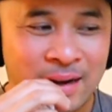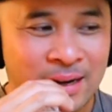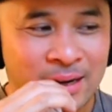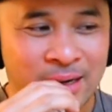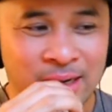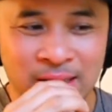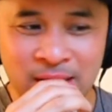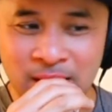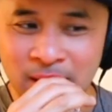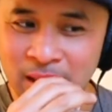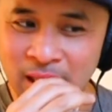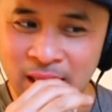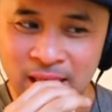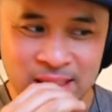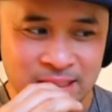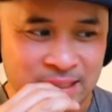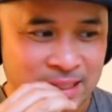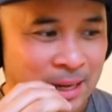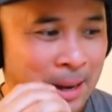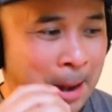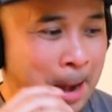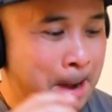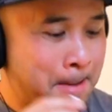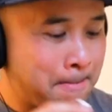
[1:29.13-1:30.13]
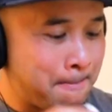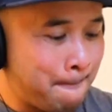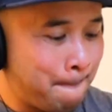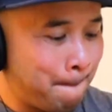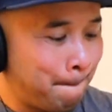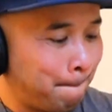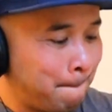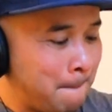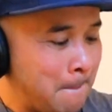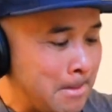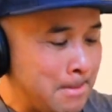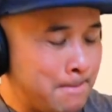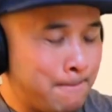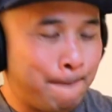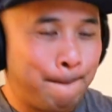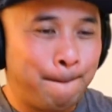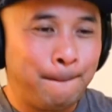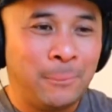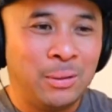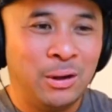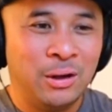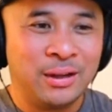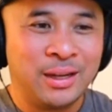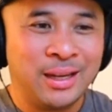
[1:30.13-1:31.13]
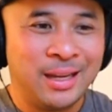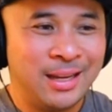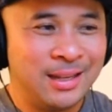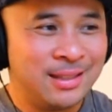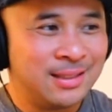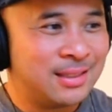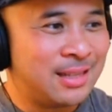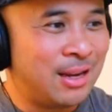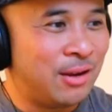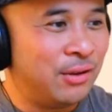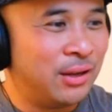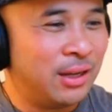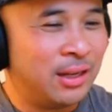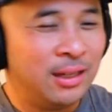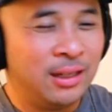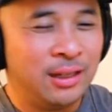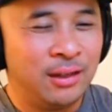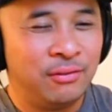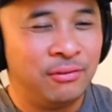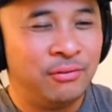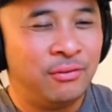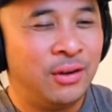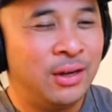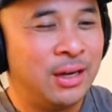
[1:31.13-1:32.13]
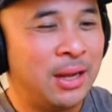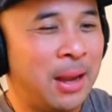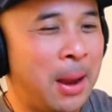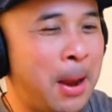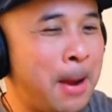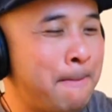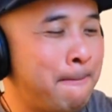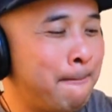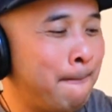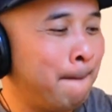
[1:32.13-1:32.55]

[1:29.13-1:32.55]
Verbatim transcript: or else I'm gonna start looking and sounding a little funny.